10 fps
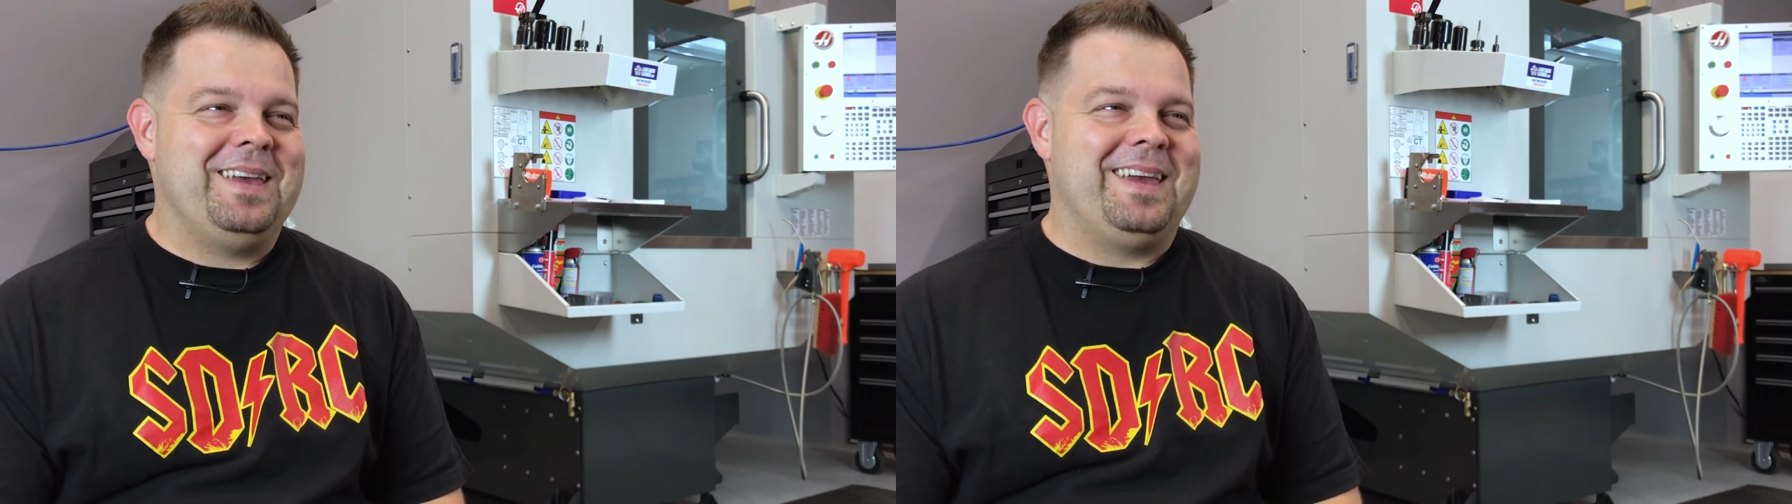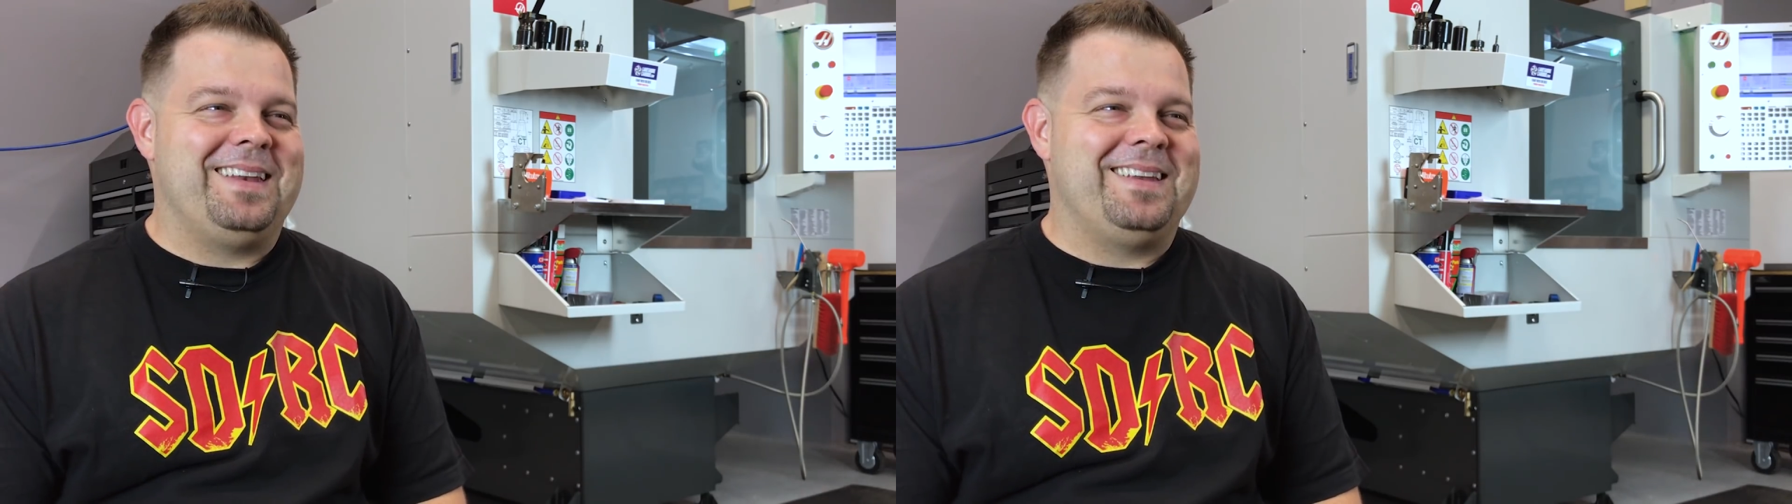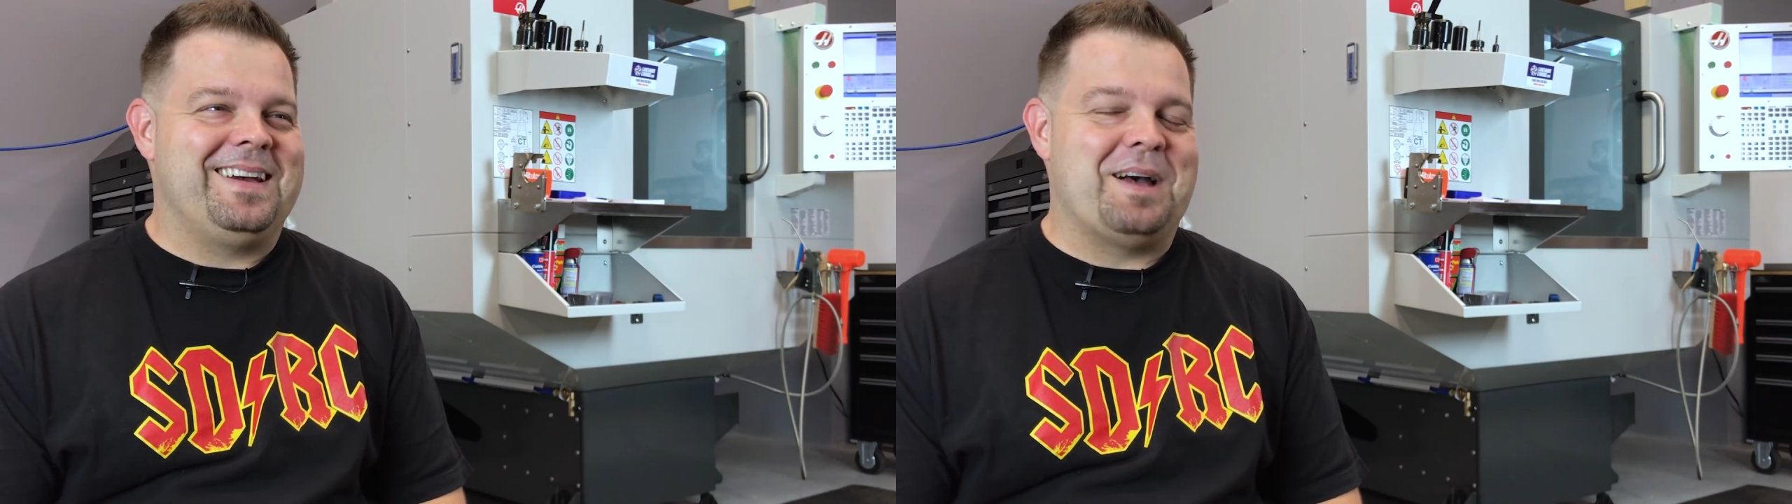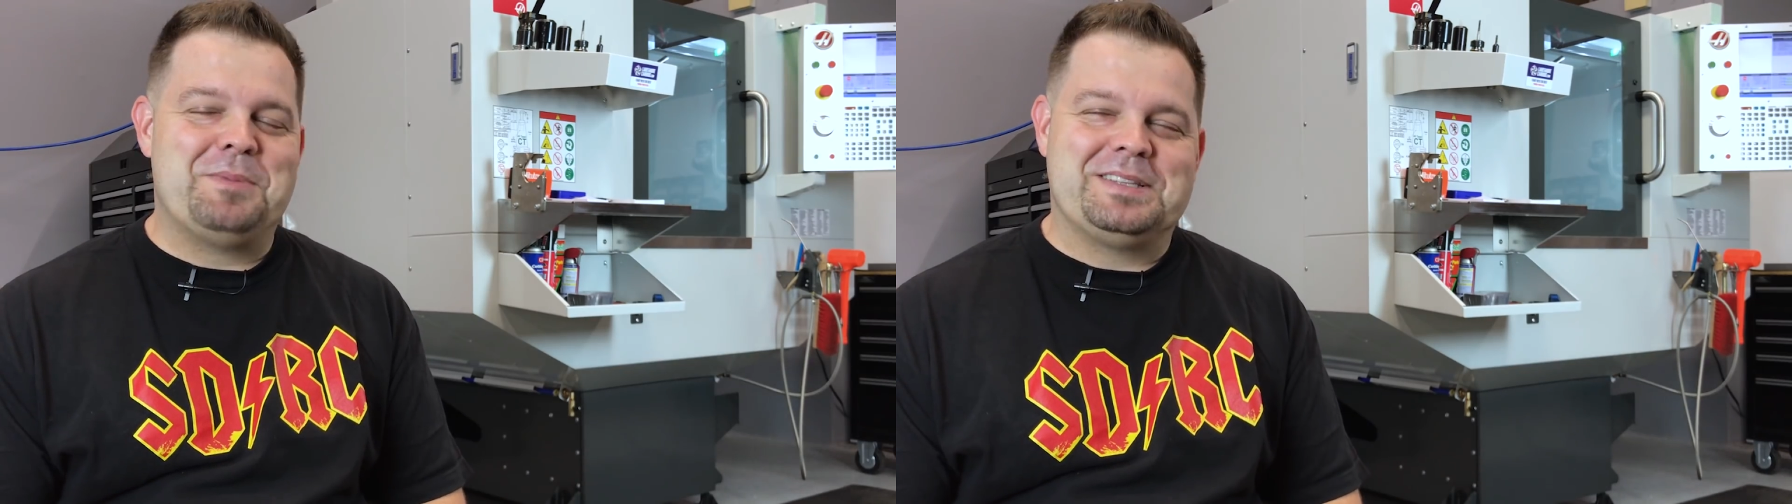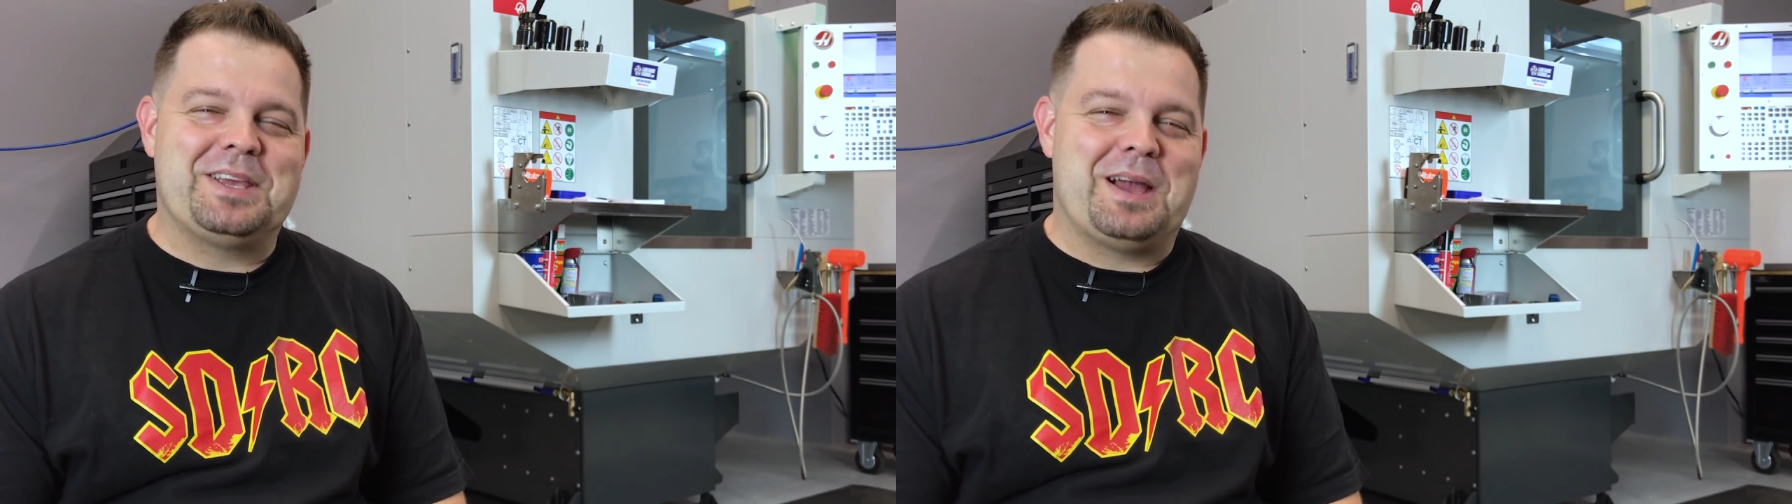And uh, I'm
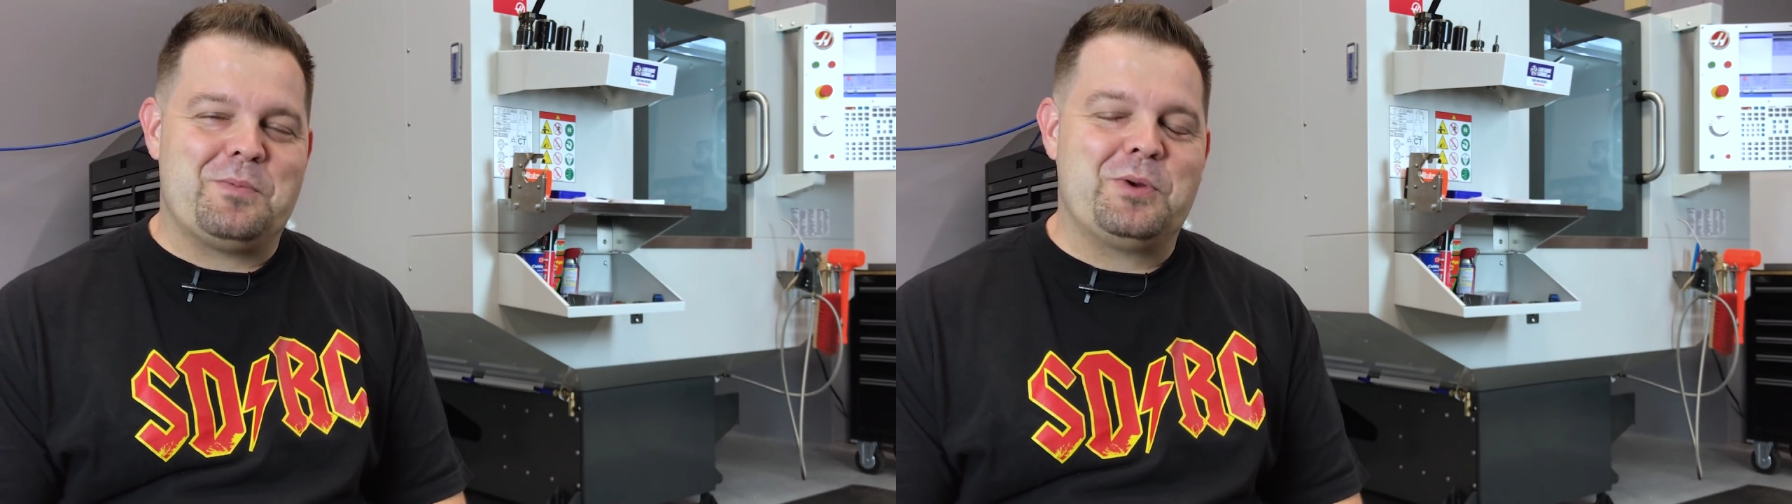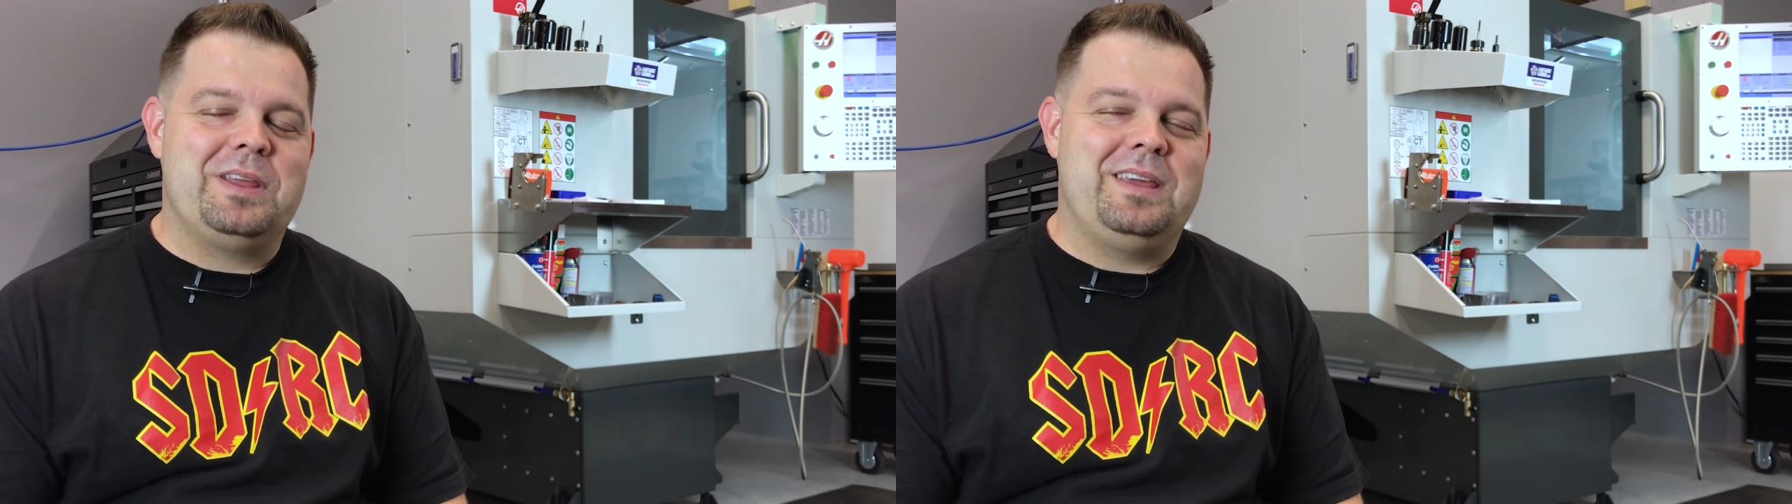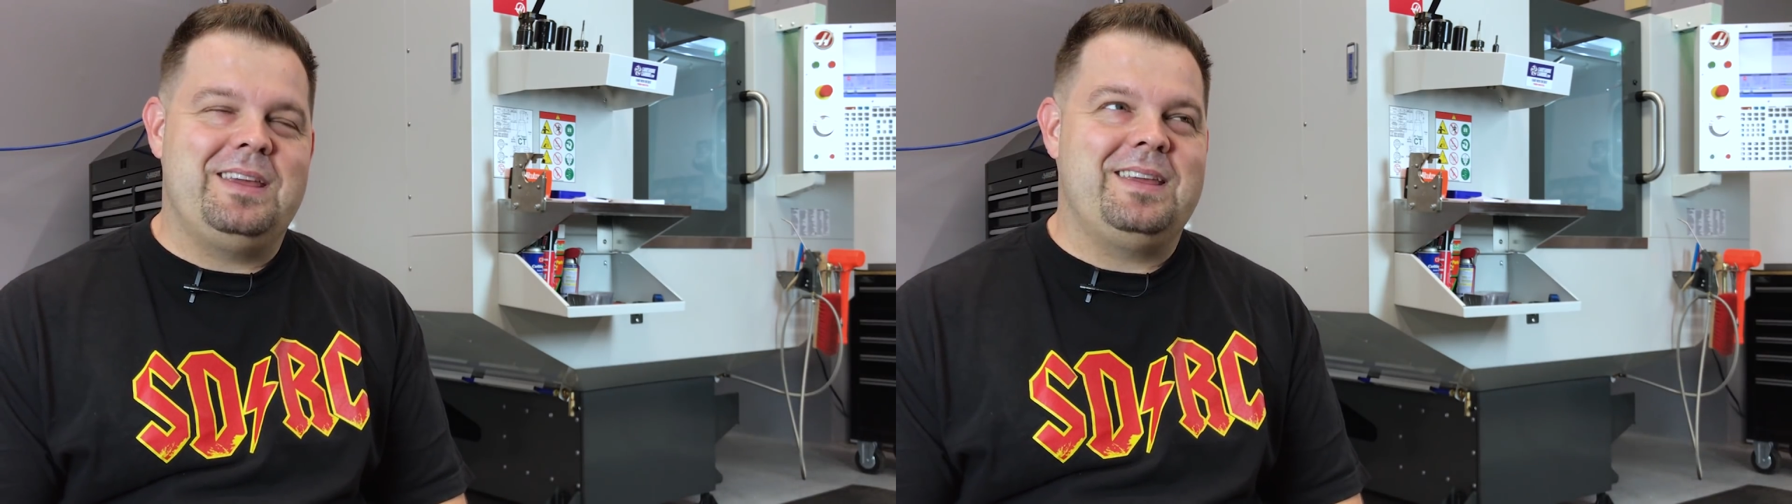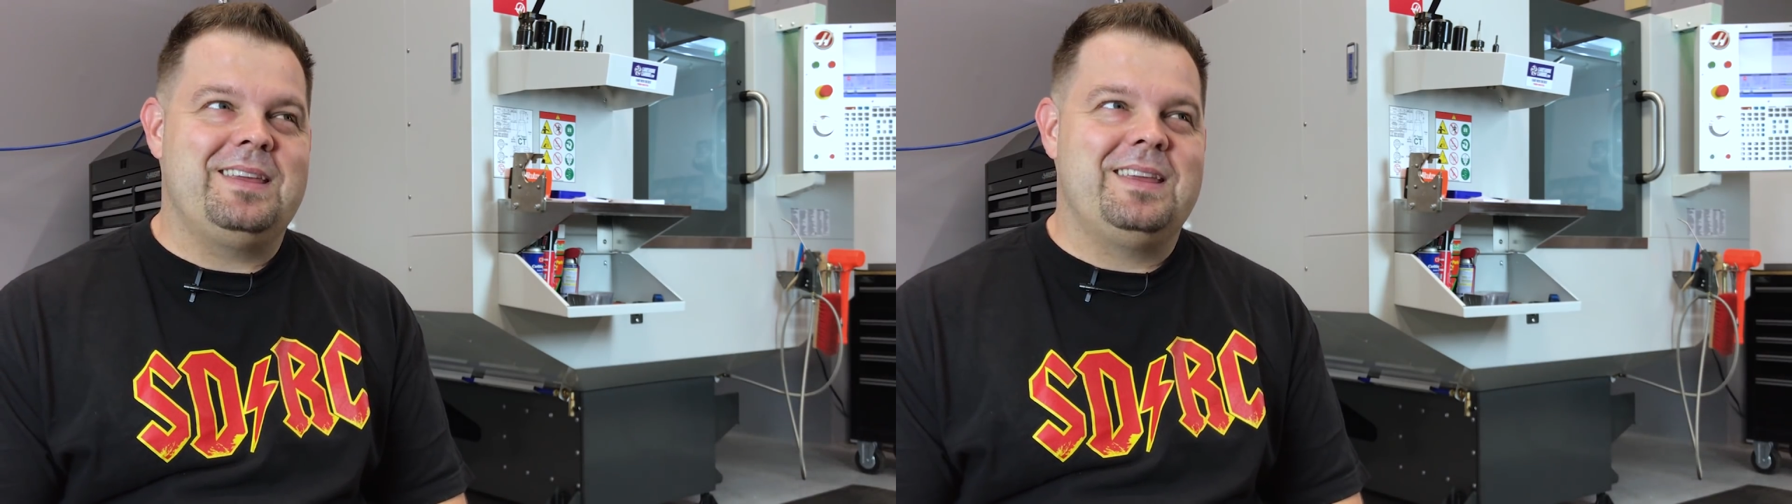going to tell you, I'm really,